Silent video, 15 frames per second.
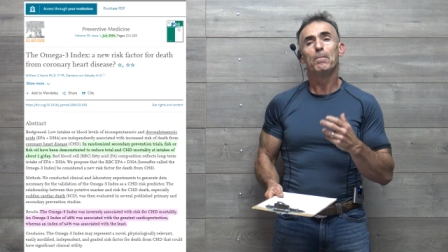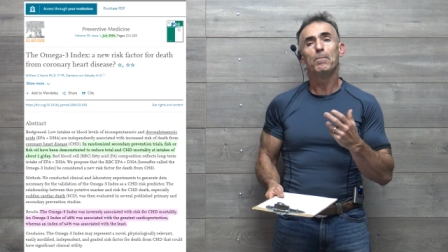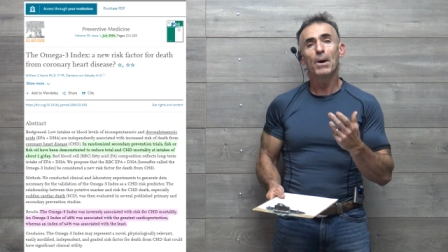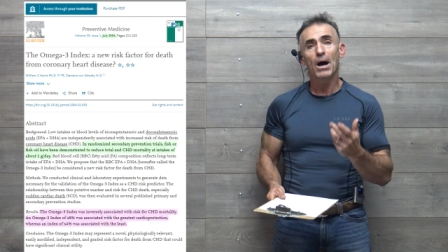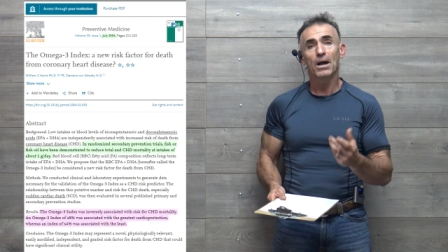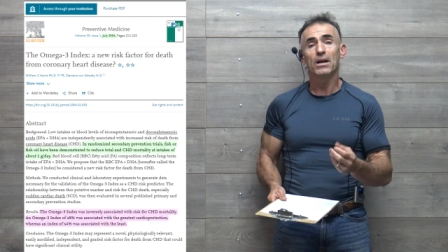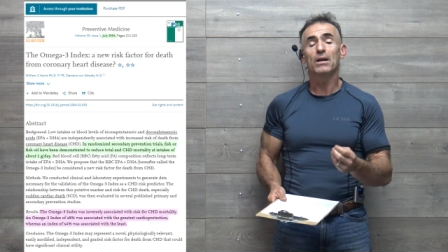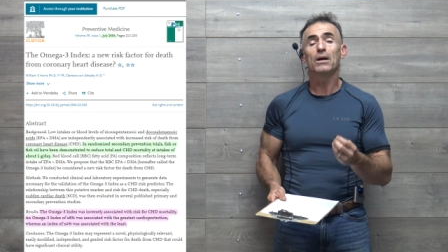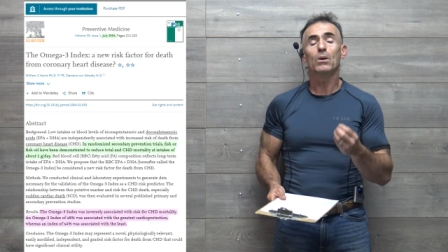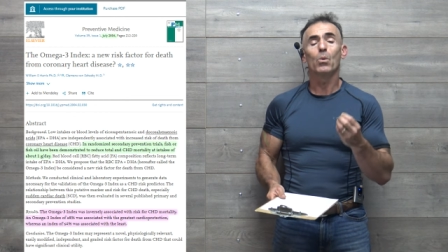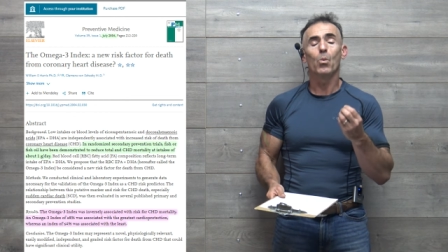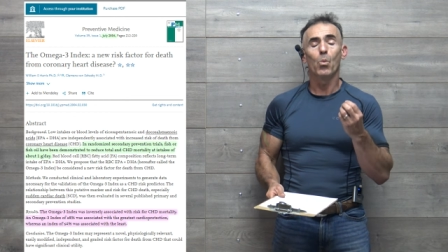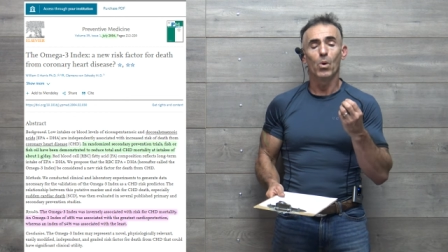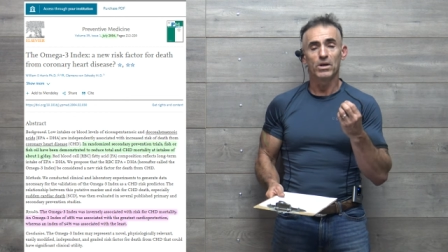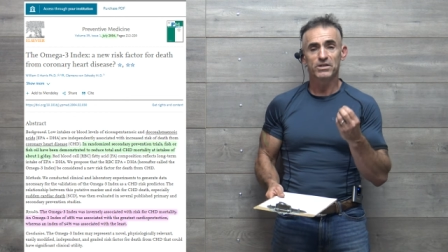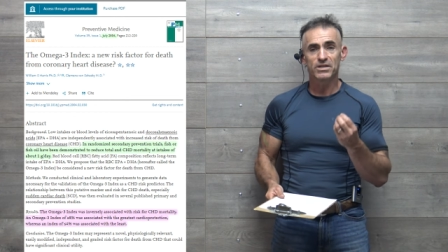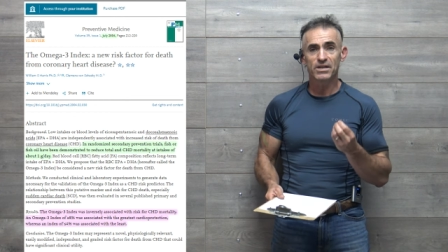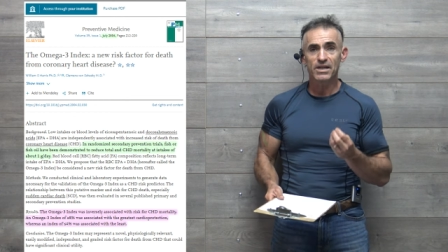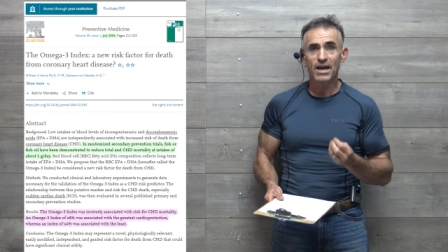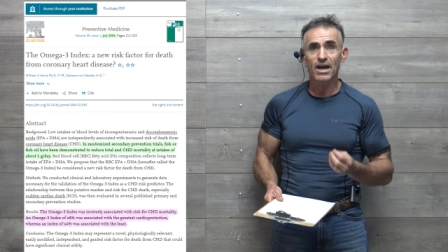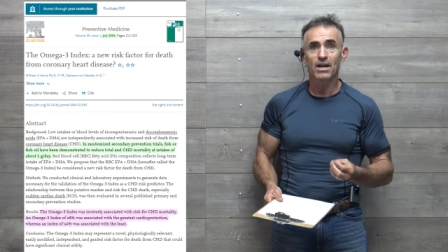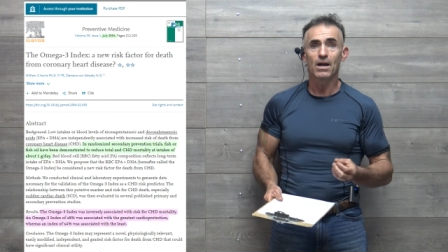But once
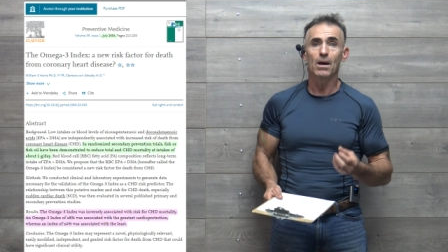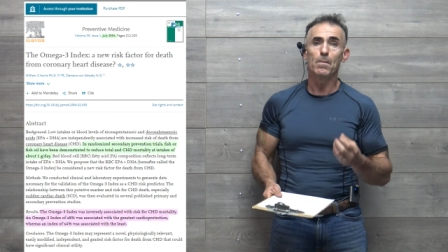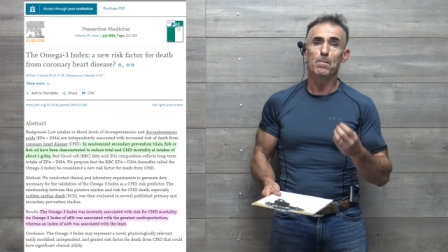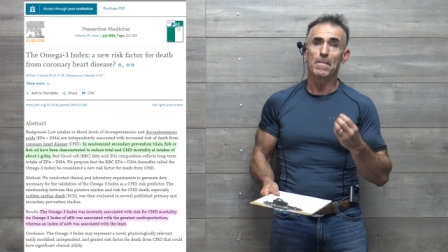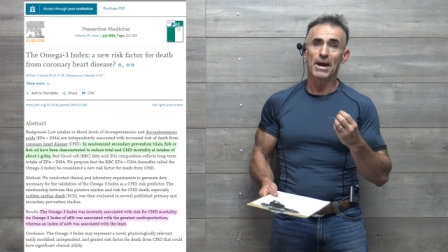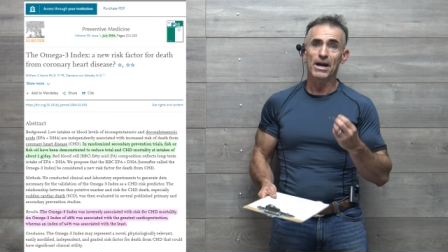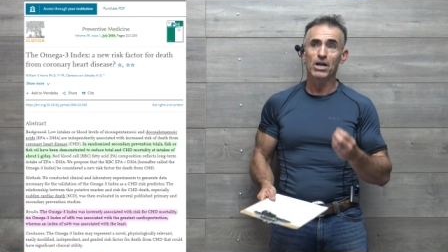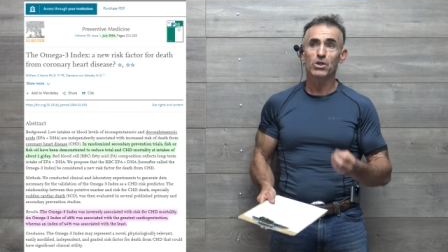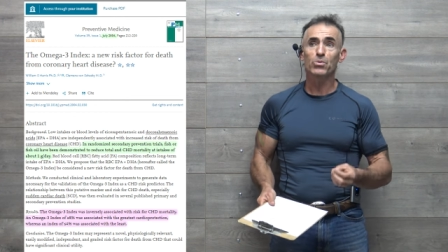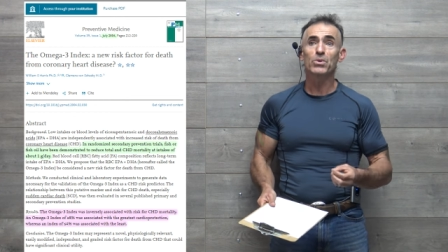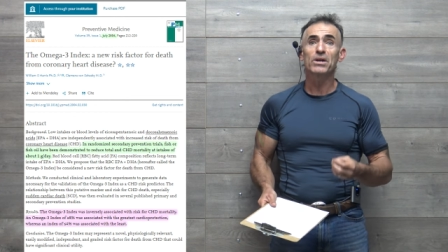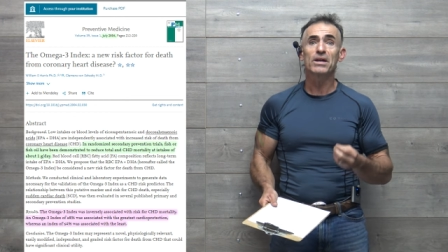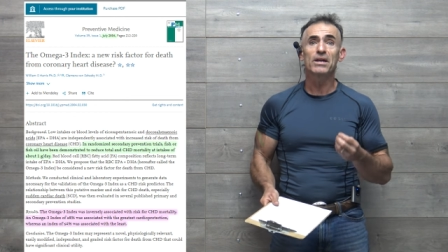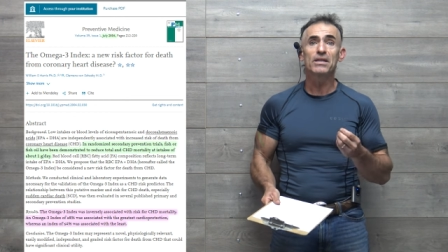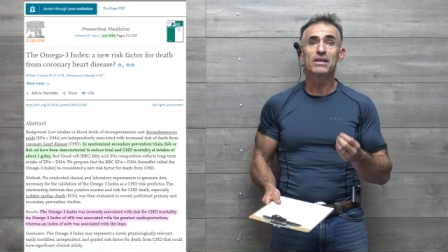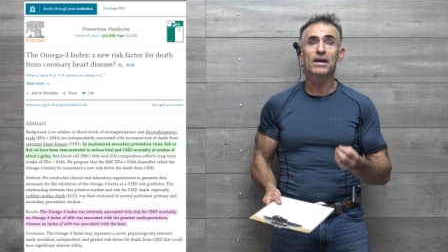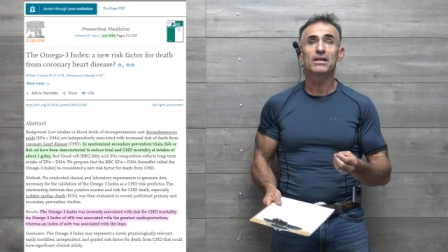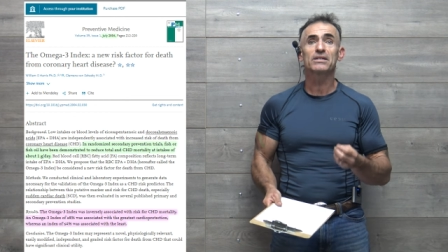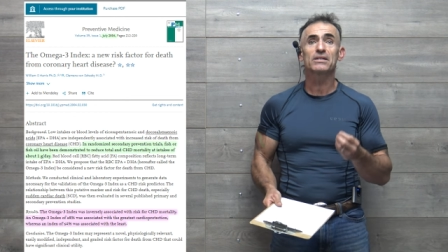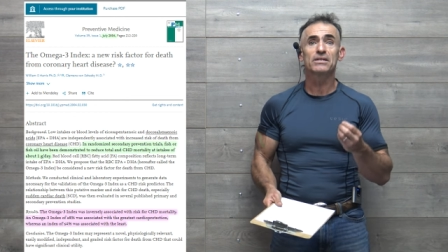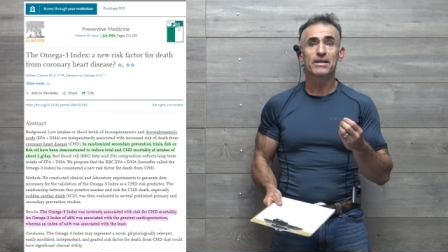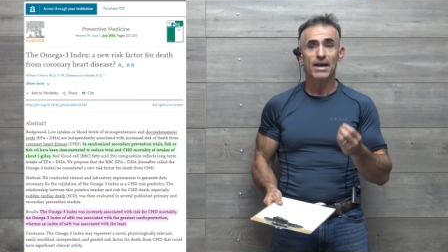again, omega 3
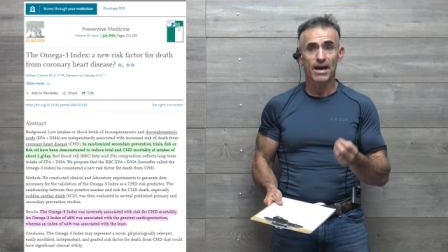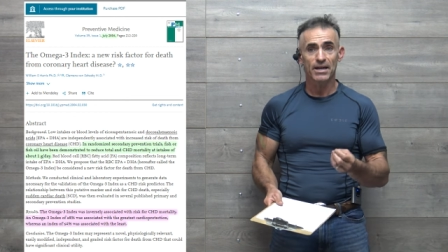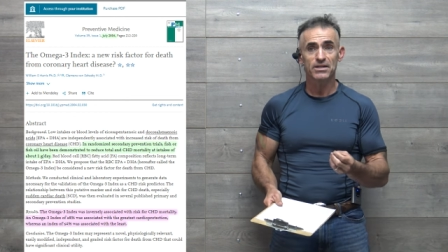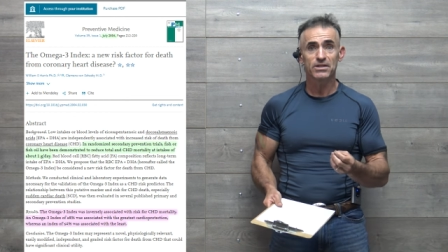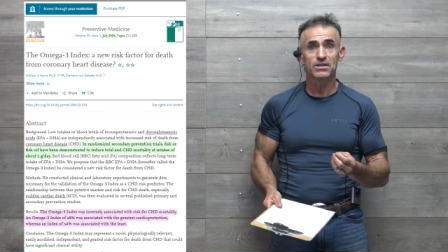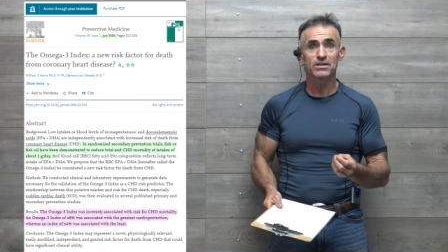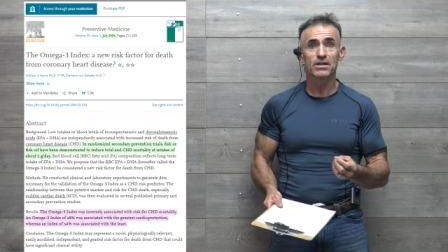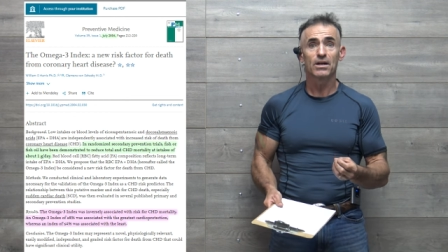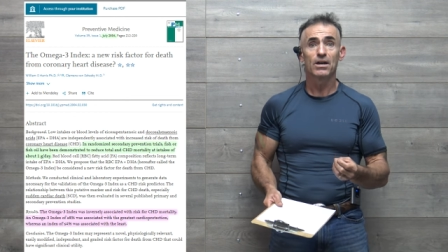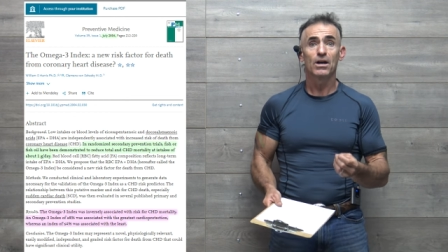index tests